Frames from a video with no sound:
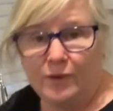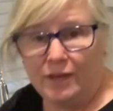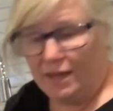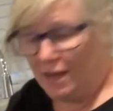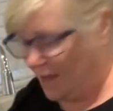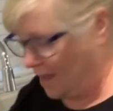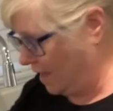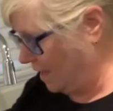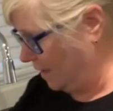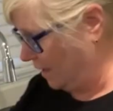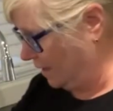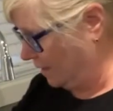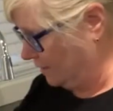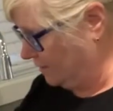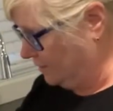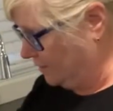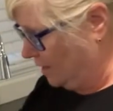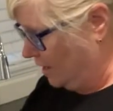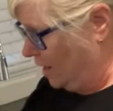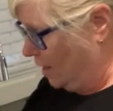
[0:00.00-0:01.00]
we add
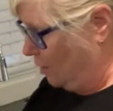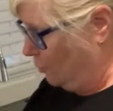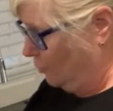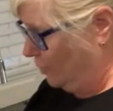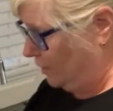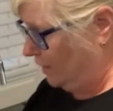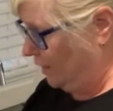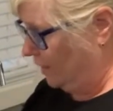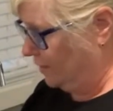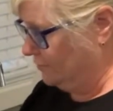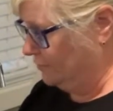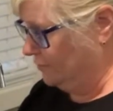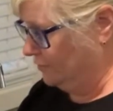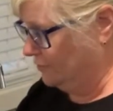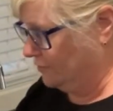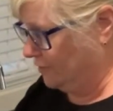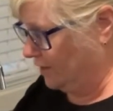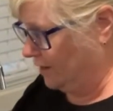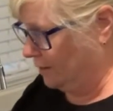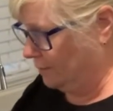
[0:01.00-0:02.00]
100
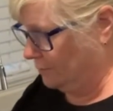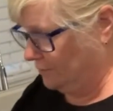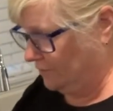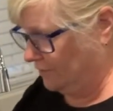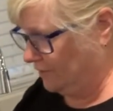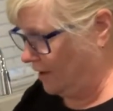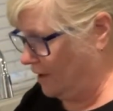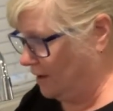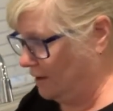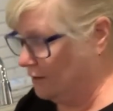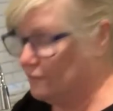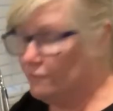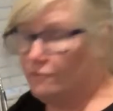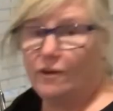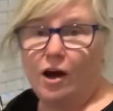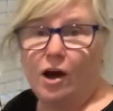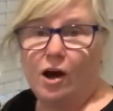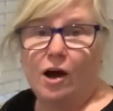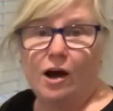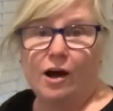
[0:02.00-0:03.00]
grams of
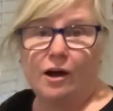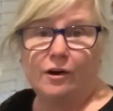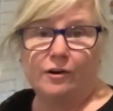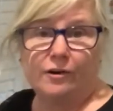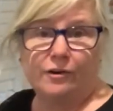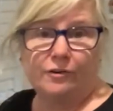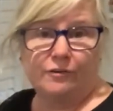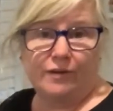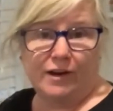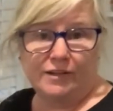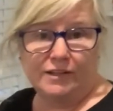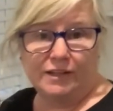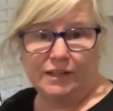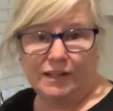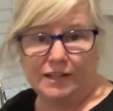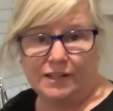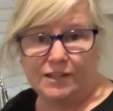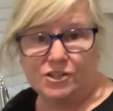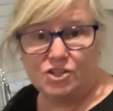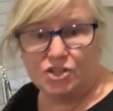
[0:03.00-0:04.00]
our
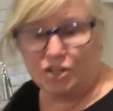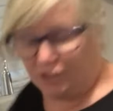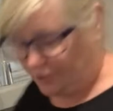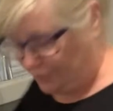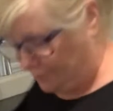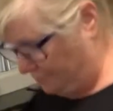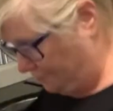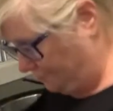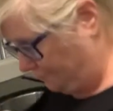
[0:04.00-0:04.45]
granulated sugar.